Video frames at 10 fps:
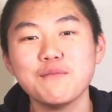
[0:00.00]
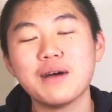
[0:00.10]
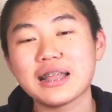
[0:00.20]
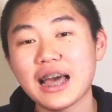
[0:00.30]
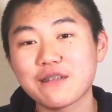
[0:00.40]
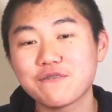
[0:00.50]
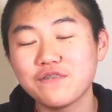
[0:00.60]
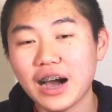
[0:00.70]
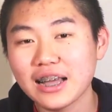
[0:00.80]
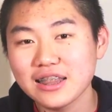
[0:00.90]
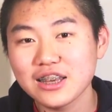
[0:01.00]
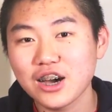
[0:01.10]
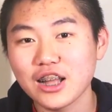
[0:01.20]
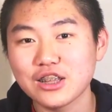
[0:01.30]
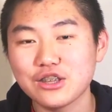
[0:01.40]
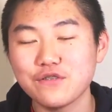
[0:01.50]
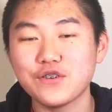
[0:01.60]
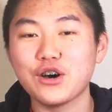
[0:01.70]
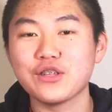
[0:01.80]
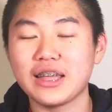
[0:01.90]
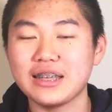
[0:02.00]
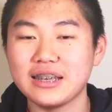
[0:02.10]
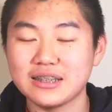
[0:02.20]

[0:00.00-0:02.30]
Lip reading: My dad finally got a new phone and he